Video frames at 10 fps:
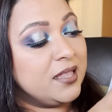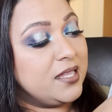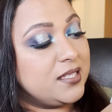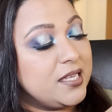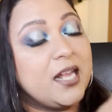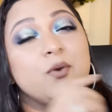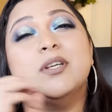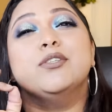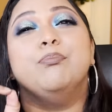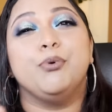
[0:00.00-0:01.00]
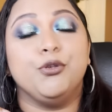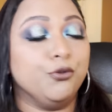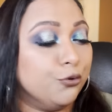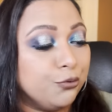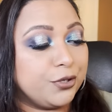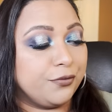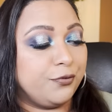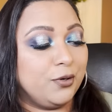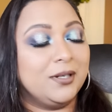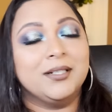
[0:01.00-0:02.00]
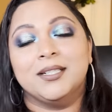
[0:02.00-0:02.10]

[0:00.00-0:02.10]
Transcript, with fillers: This yellow is beautiful.